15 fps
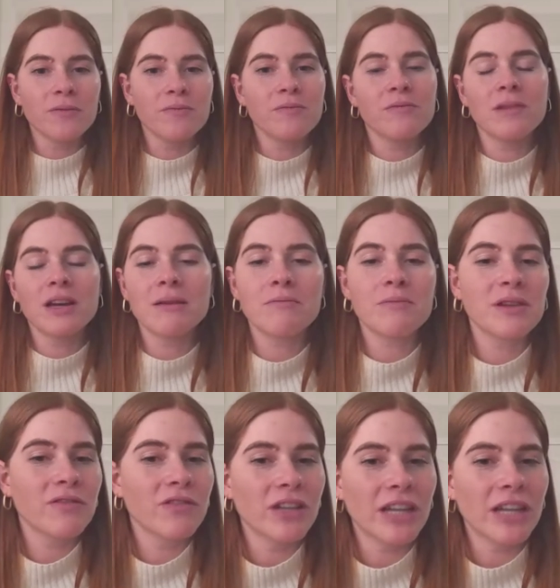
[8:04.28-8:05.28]
from a
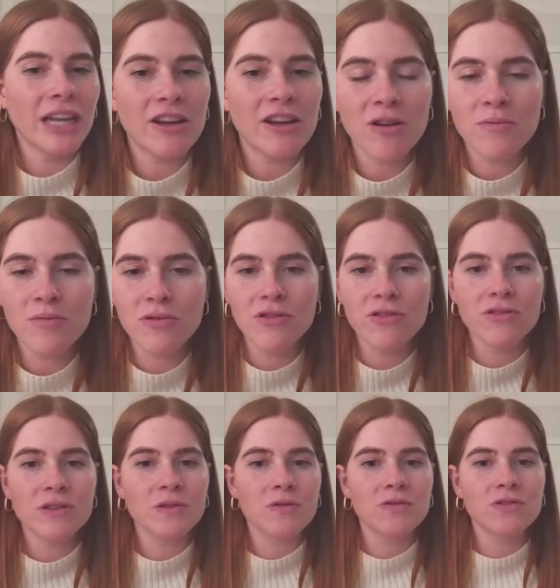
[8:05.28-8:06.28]
bit of an ego
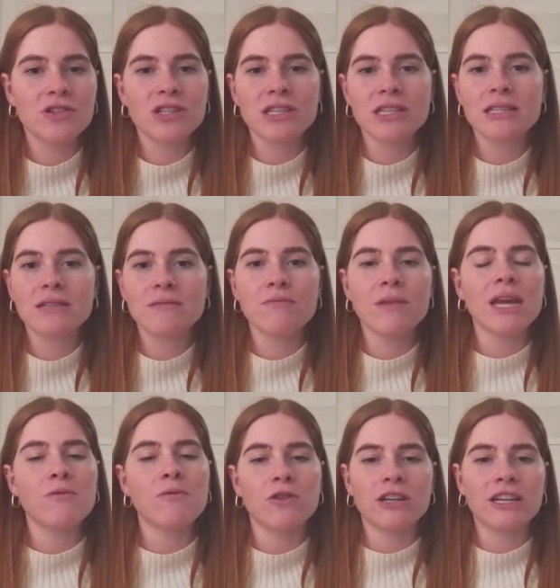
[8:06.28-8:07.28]
bruise or just
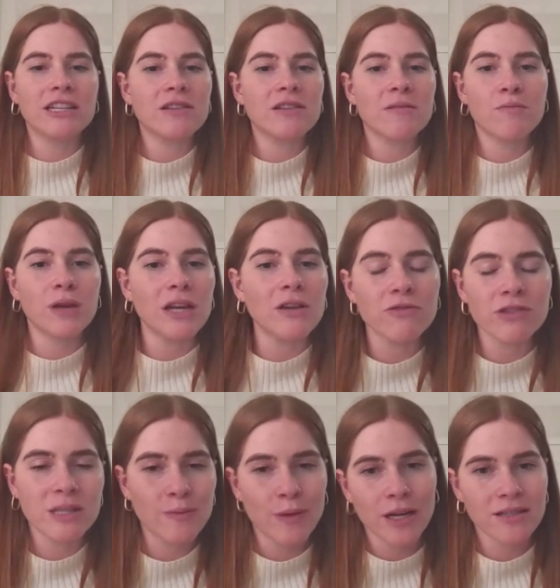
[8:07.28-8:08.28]
me wanting to be
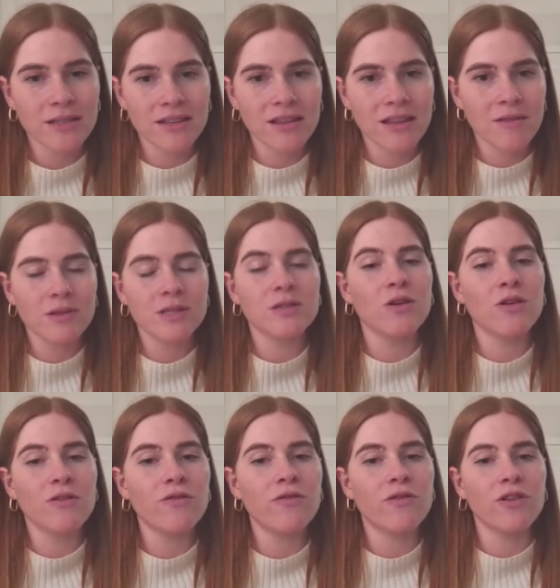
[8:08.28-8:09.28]
respected, there was
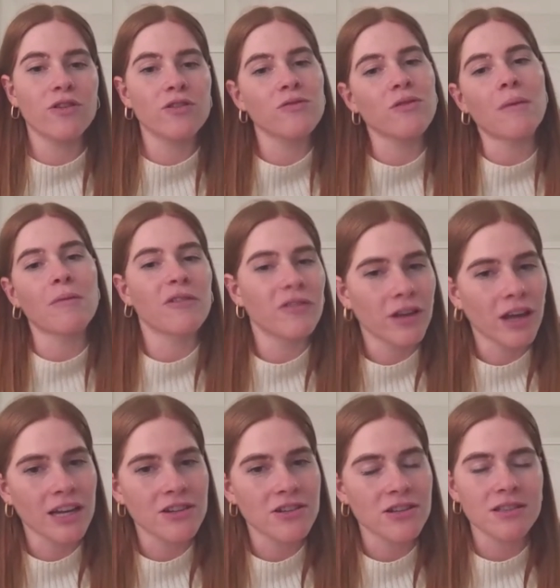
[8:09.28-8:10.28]
no further
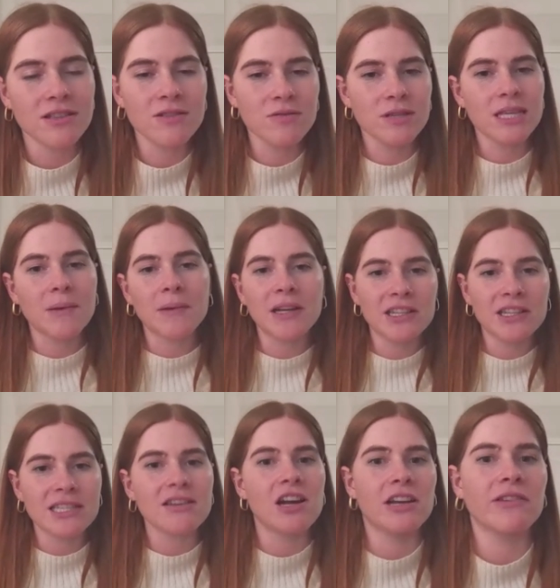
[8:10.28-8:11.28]
ramifications. So it was something I
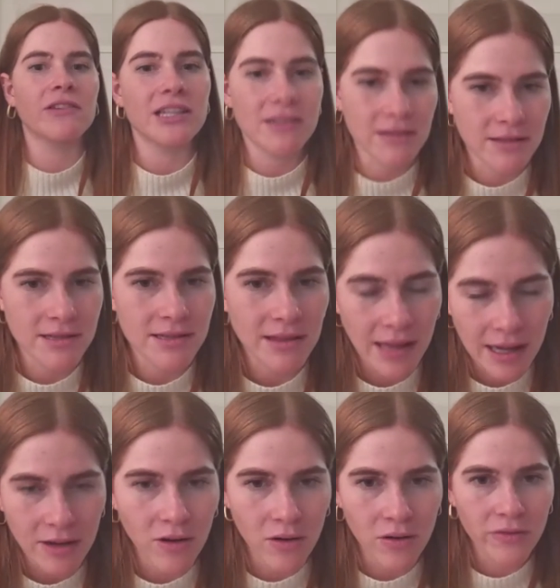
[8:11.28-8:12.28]
just kind of had to just let
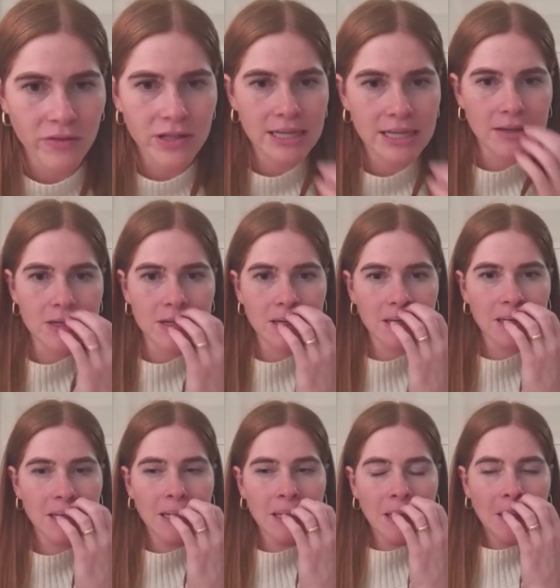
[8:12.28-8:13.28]
go of
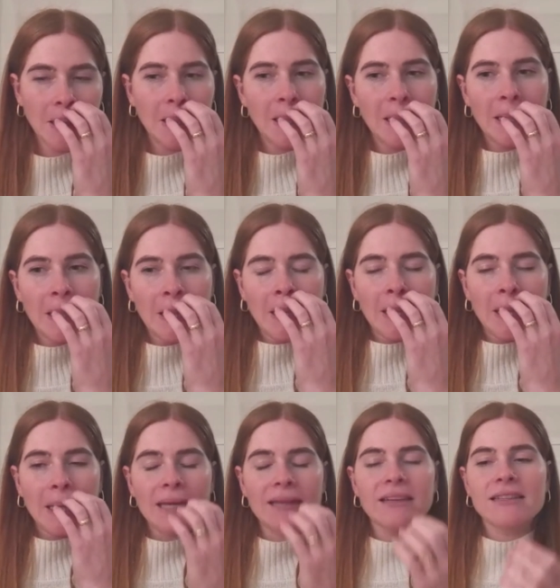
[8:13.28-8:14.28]
essentially. Yeah. And
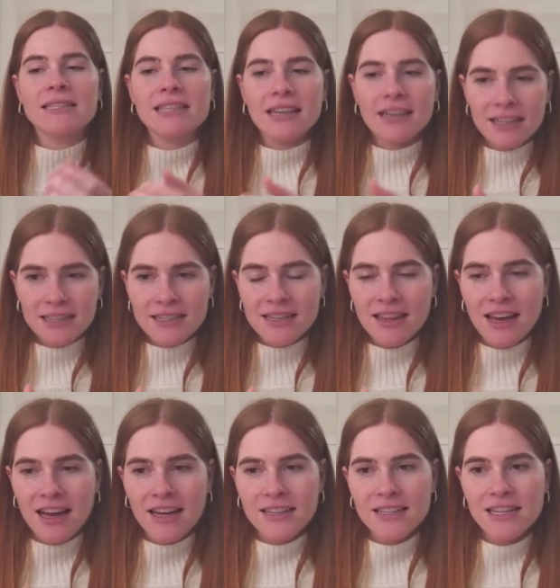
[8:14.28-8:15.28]
then, second to
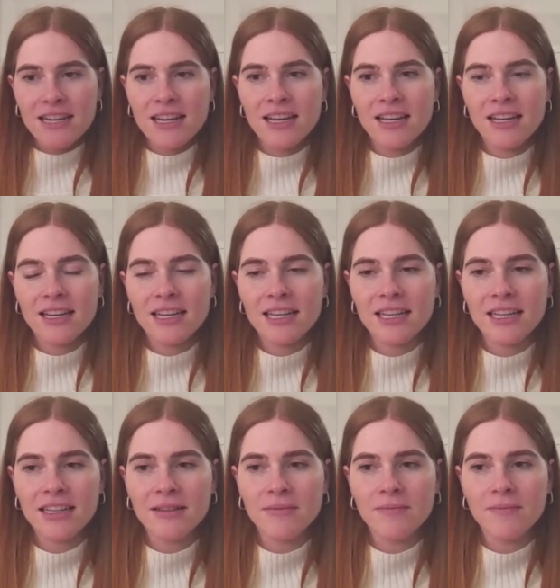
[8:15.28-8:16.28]
that,
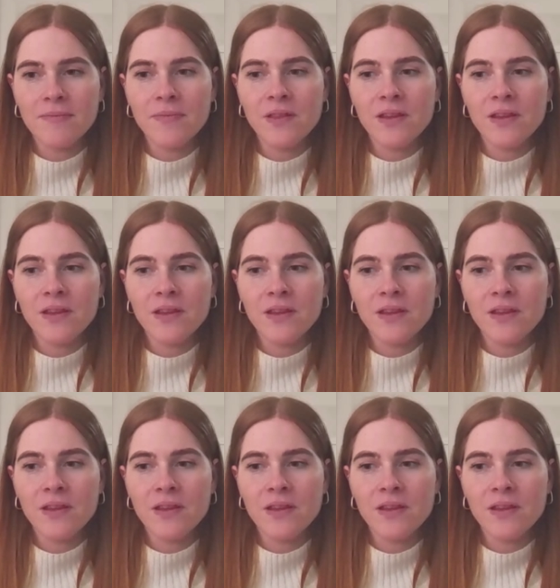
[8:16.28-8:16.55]
um,